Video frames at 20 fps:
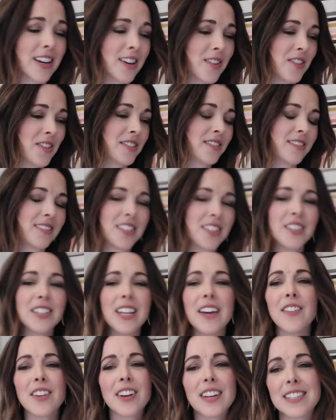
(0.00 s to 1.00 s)
old. You'll
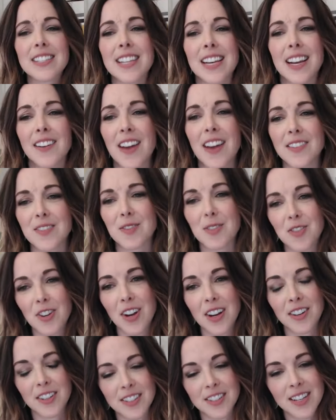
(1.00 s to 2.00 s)
never get sick of half-square
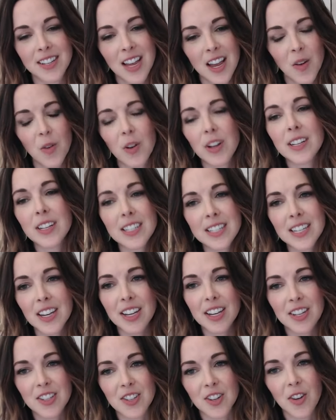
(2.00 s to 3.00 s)
triangles. Well, until
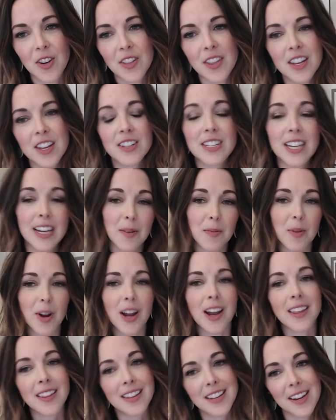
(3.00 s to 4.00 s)
you do, and then you take a break,
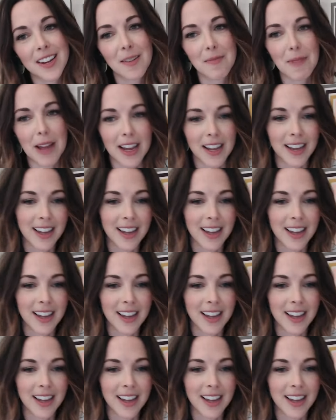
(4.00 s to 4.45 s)
and then you come back.